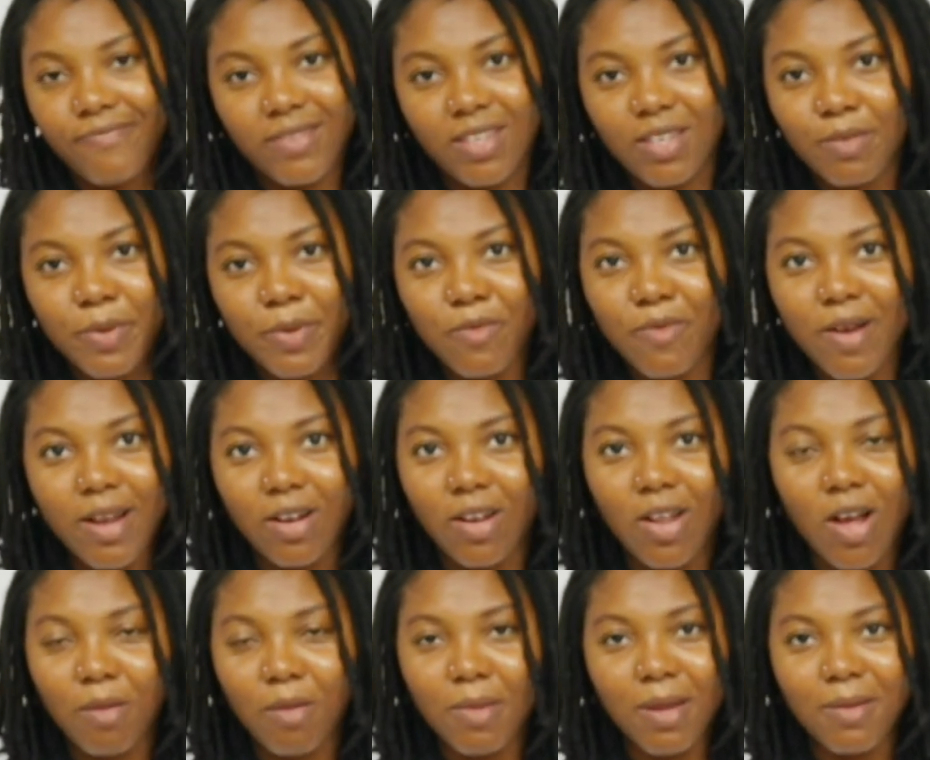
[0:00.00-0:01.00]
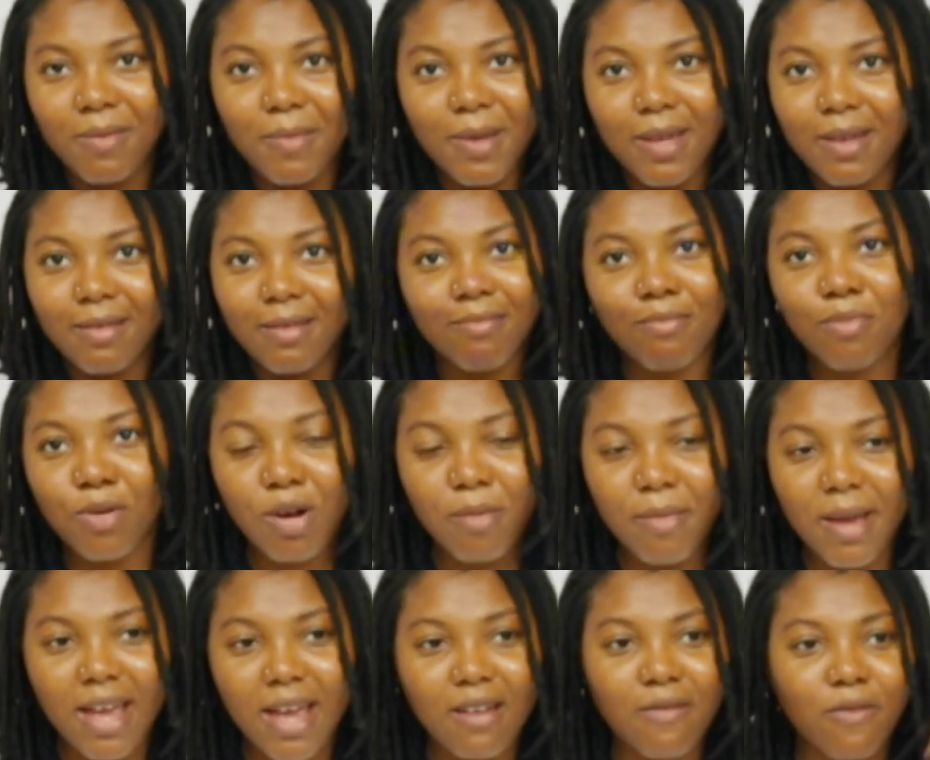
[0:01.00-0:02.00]
It's been right along with me. Put on
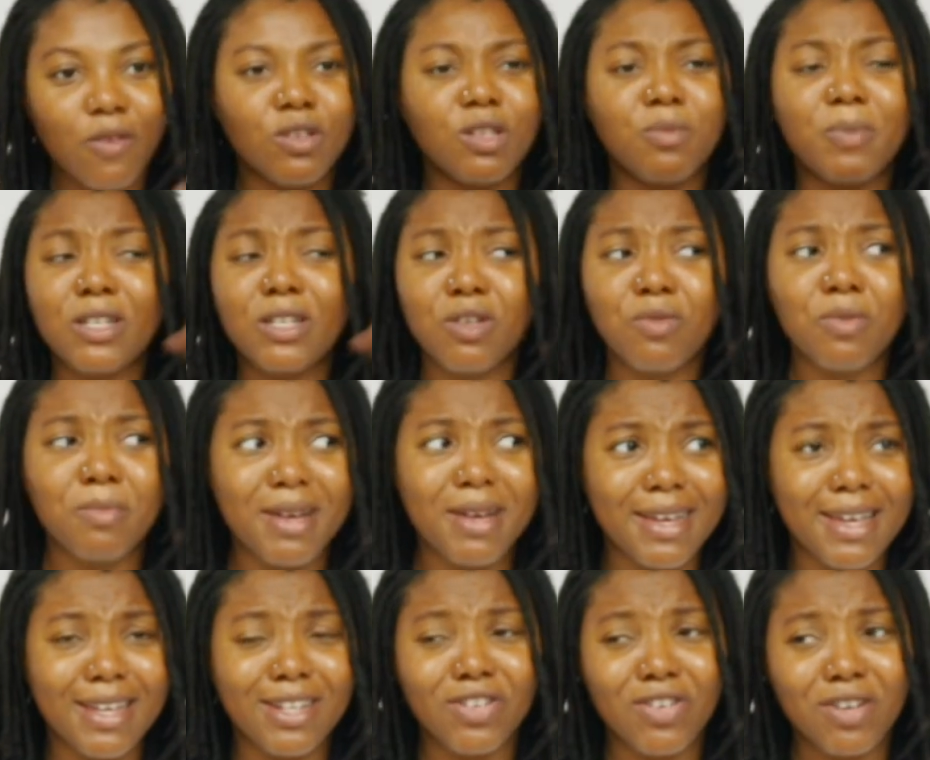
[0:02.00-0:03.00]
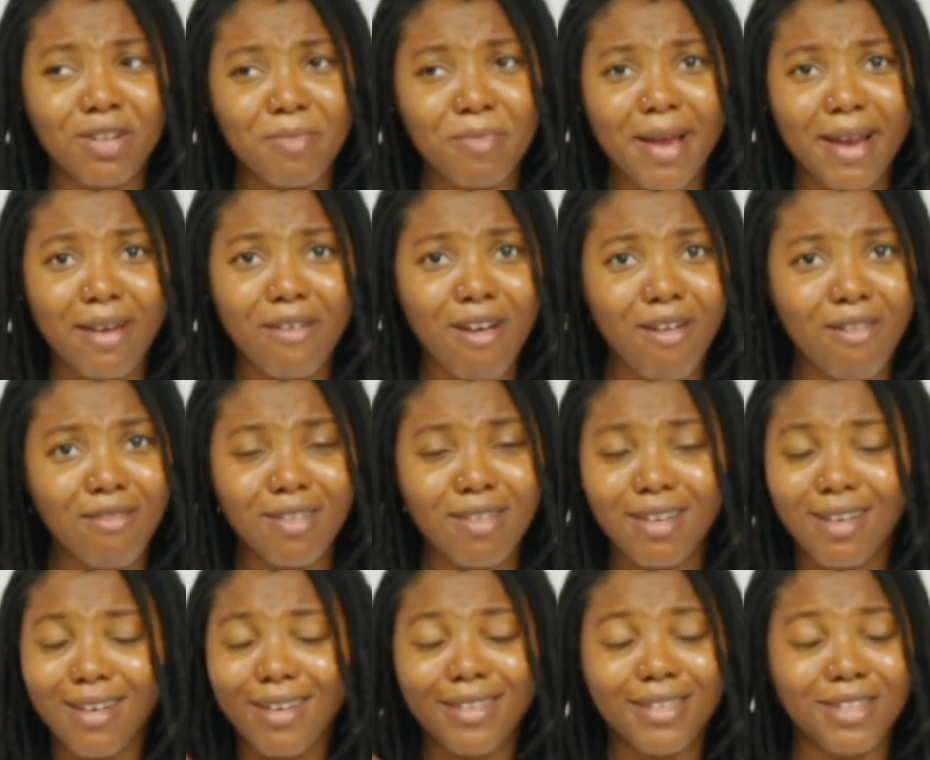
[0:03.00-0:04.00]
my headphones, especially when my kids are in the background
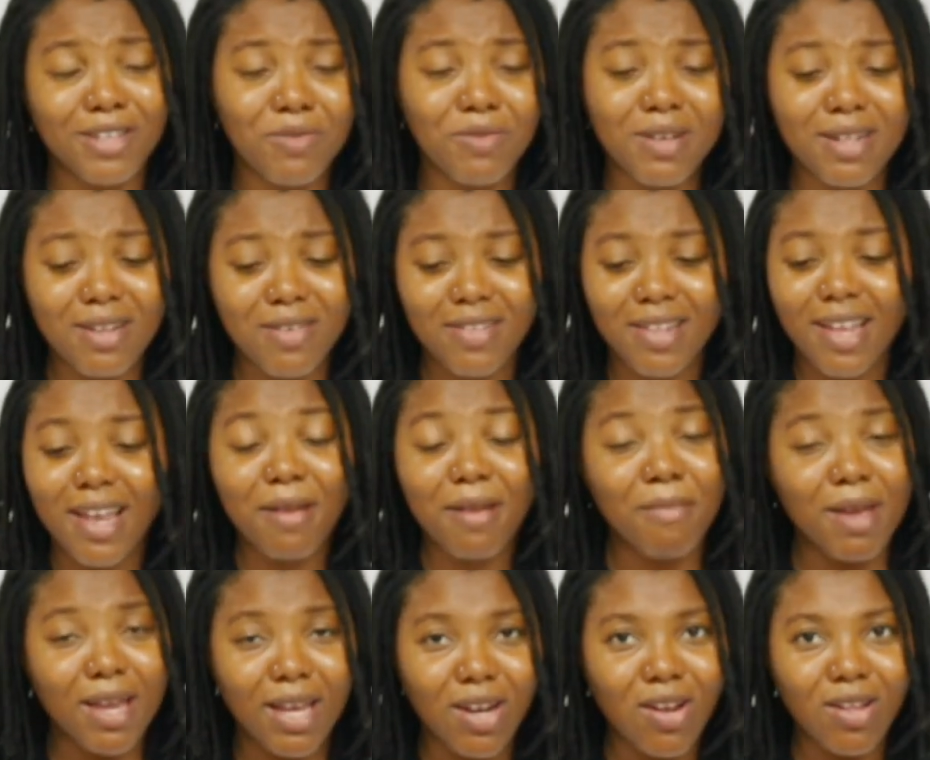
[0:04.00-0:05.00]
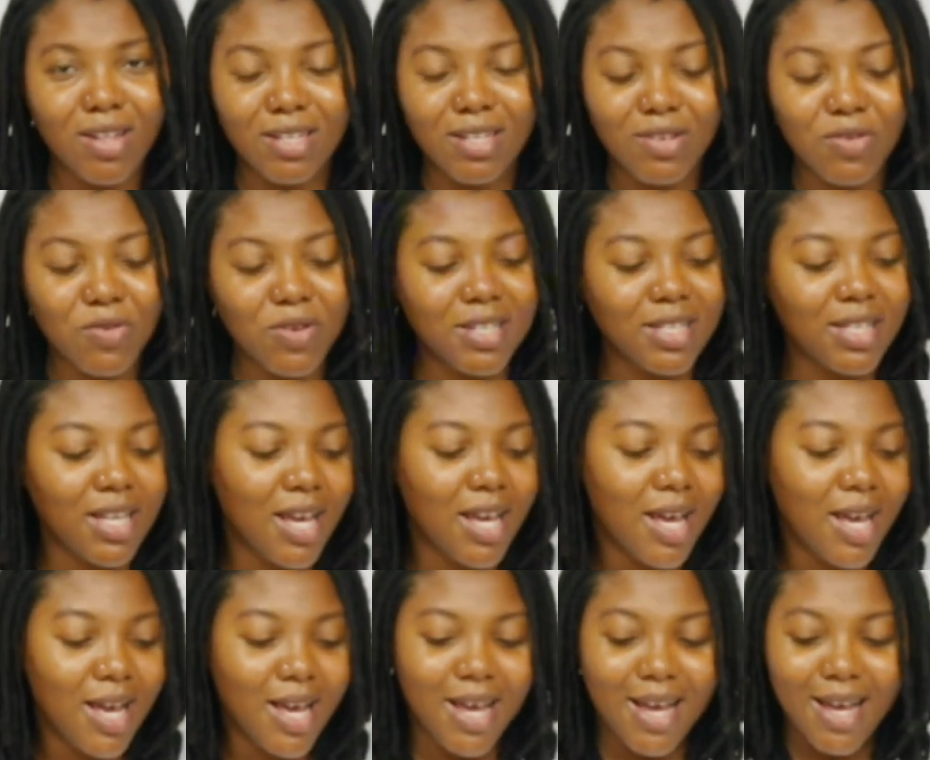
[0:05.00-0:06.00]
doing their thing, making all this noise.
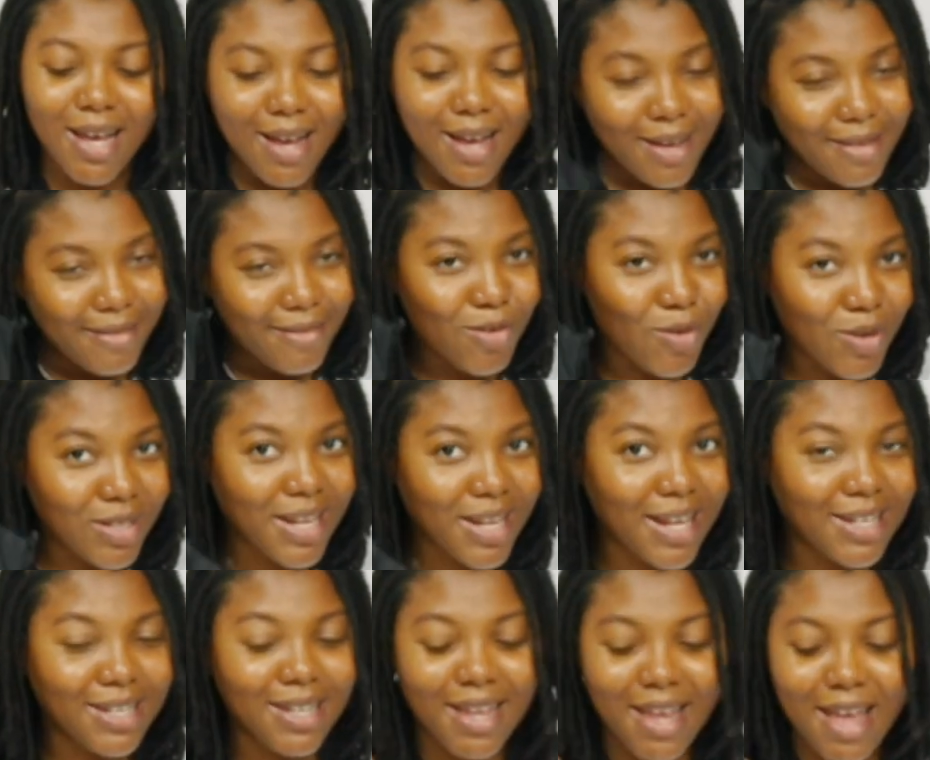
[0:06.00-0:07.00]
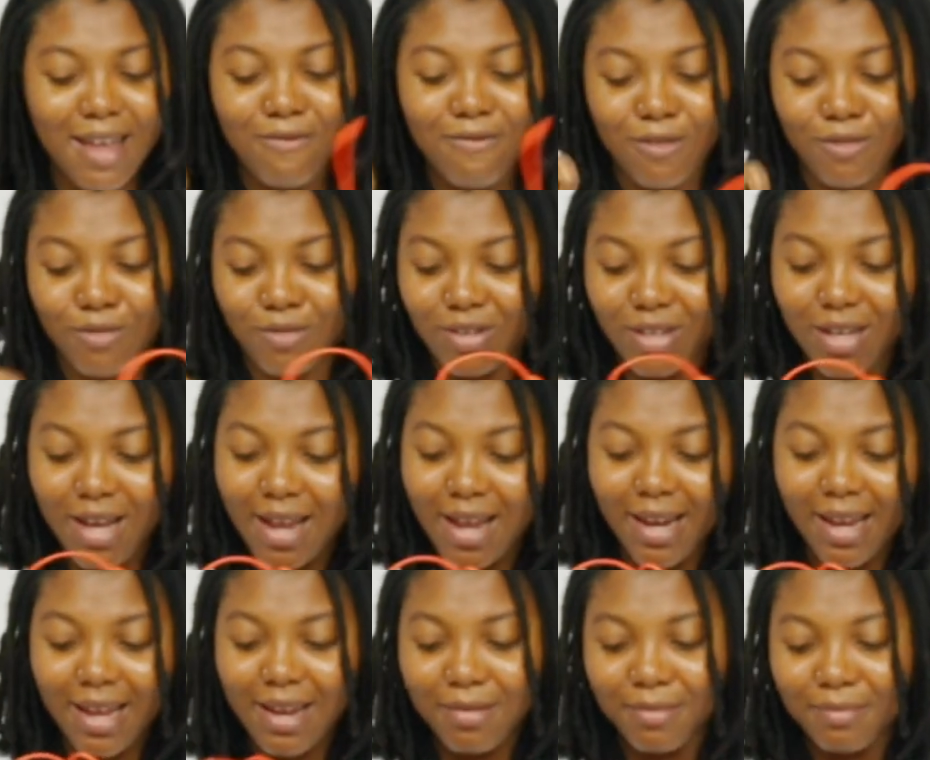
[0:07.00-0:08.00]
Noise canceling headphones, you
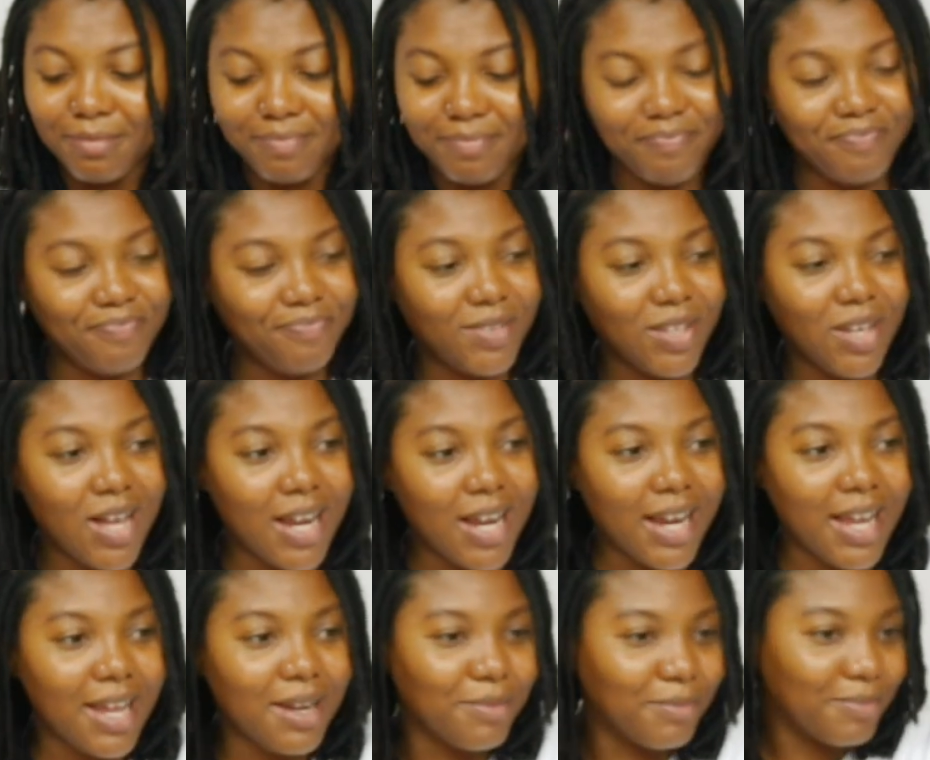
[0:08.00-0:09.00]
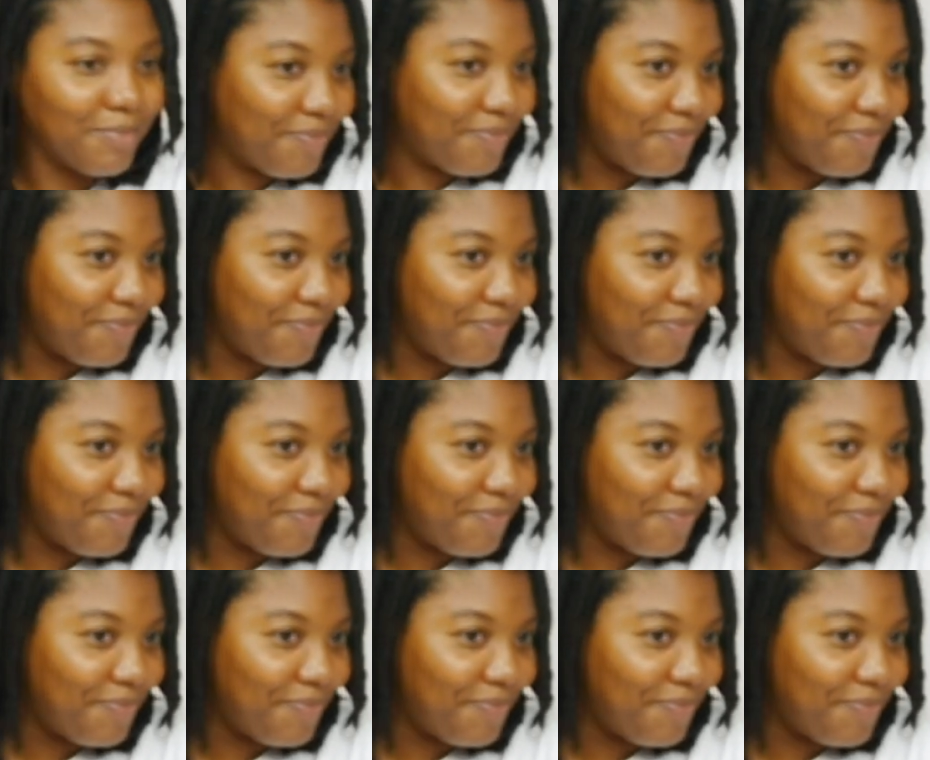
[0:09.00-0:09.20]
gotta get them. You gotta get them.